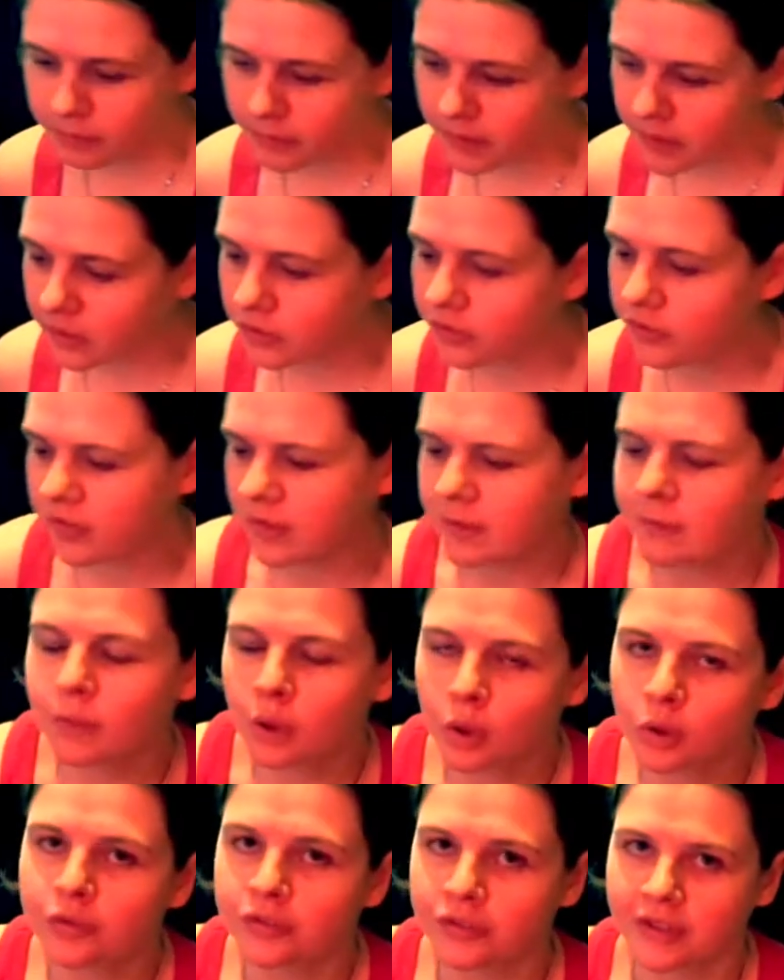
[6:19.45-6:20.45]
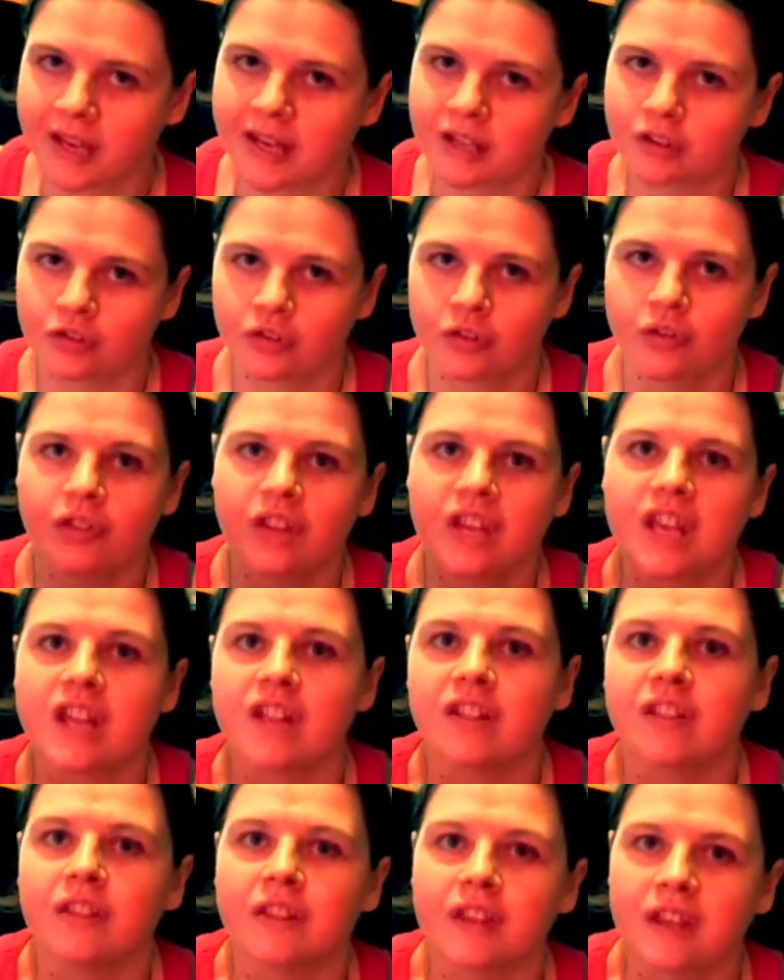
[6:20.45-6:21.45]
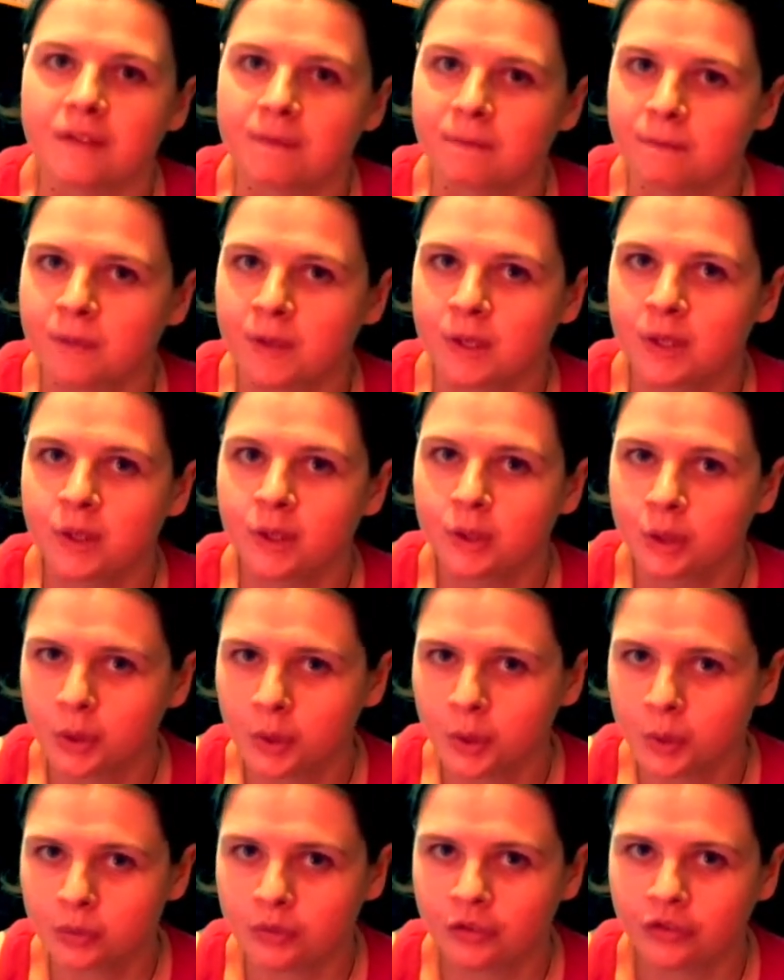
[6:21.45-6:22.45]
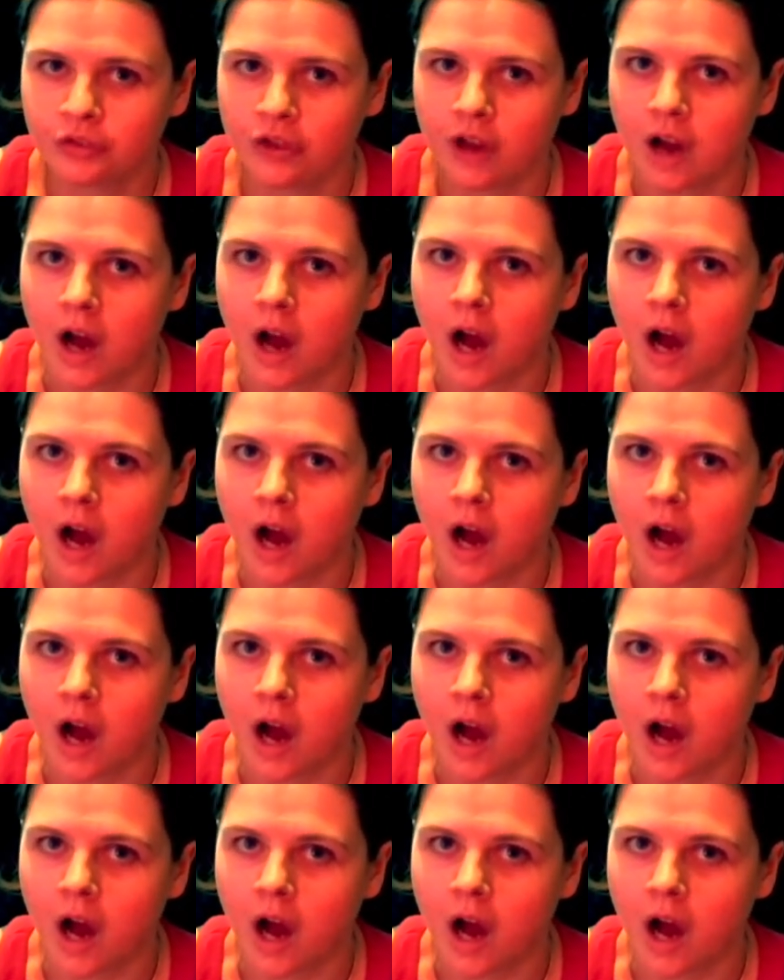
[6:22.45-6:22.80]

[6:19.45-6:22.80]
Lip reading: purchasing more Skechers in the future.